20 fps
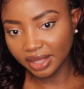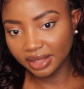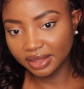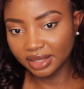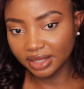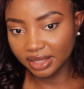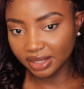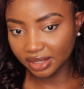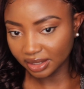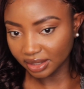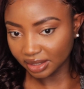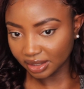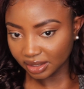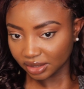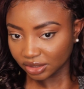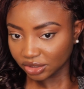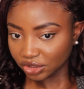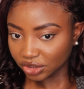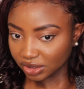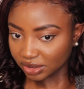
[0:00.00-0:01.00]
And then
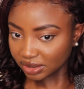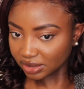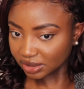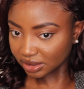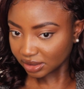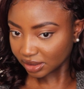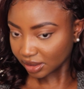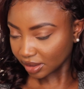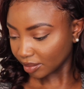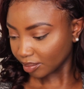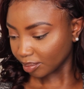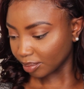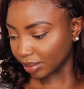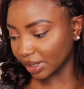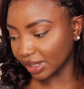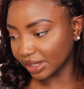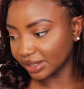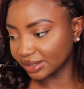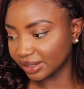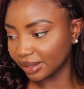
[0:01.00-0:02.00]
just
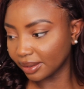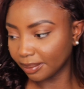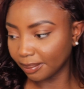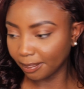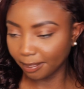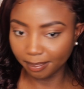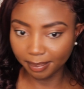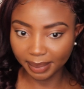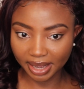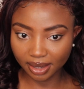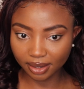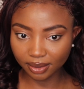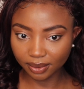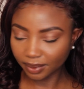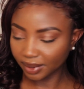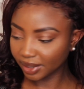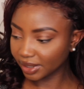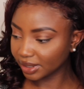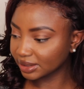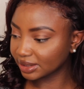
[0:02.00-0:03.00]
place it
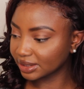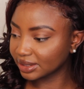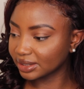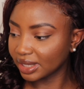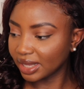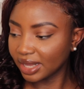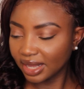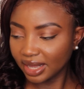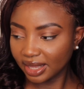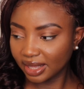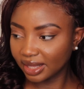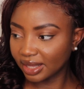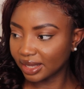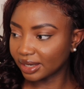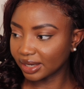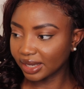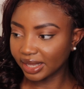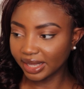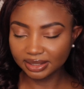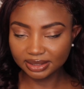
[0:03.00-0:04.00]
backwards
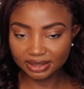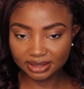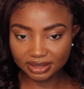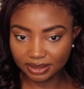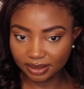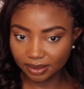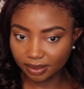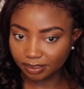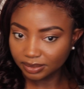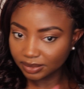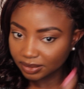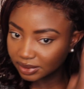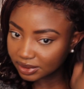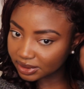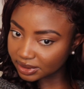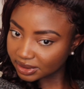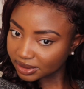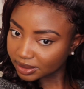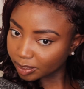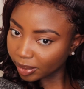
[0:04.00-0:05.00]
and get some
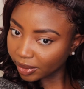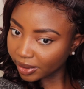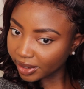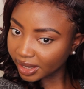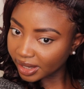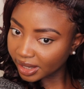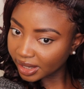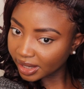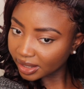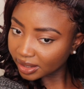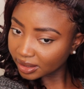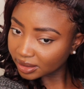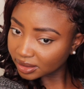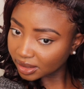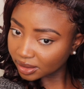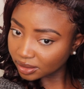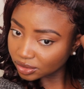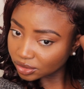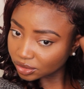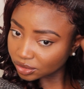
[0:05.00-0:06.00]
spray,
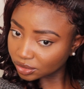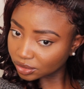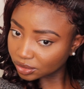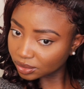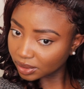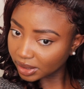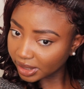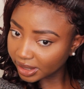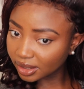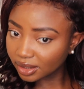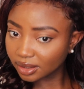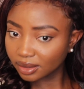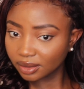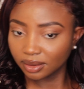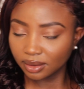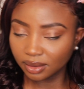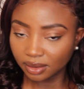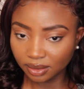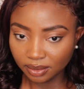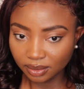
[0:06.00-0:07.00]
and I'll just do like
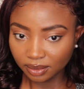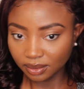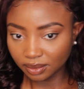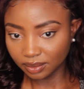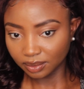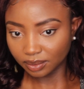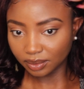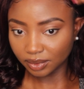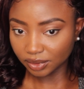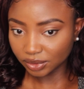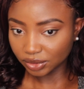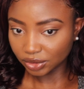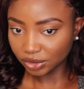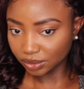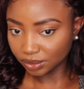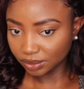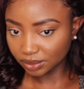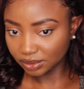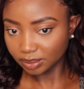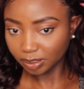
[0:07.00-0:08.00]
1 or
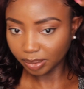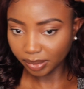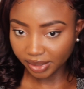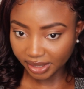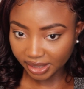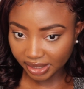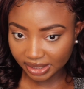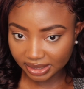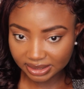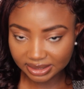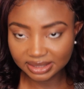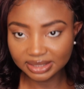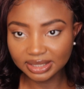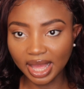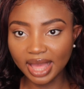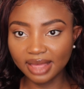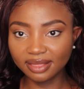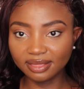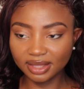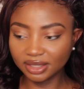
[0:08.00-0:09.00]
2 sprays
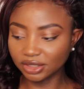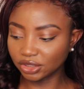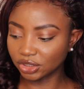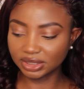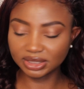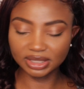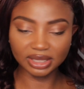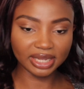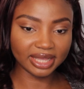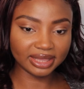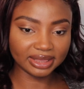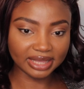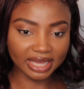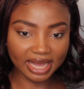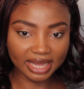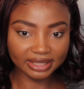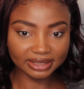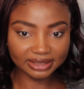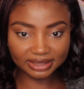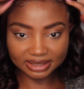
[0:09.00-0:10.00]
and then just let
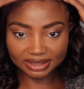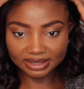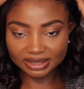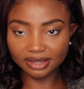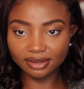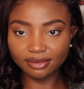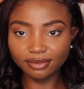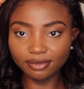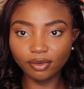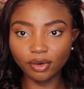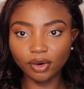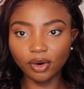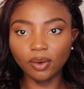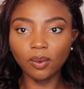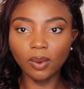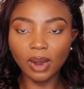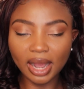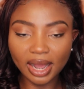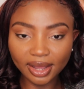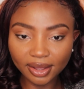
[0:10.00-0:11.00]
that sit for a
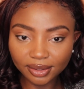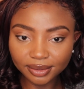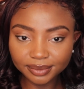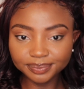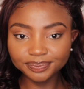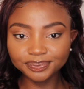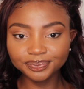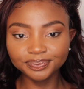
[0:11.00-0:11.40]
while.